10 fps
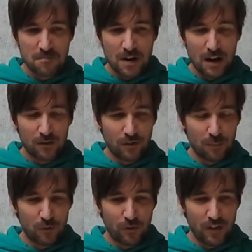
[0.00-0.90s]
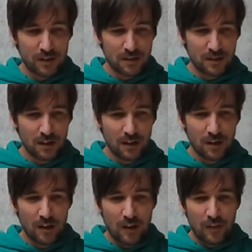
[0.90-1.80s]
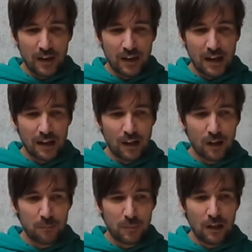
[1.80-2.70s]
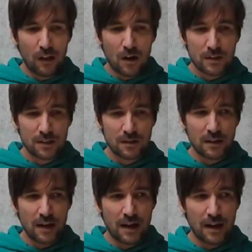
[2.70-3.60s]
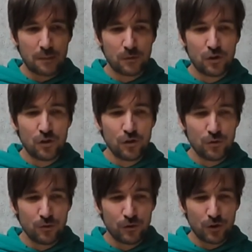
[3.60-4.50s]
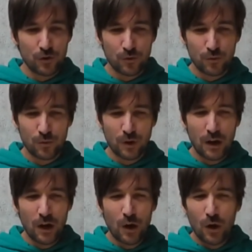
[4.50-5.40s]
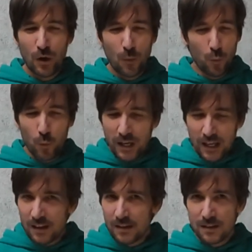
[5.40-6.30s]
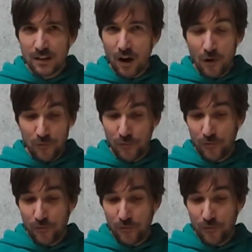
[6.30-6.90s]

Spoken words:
how do I put this? They can be lost due to weakness of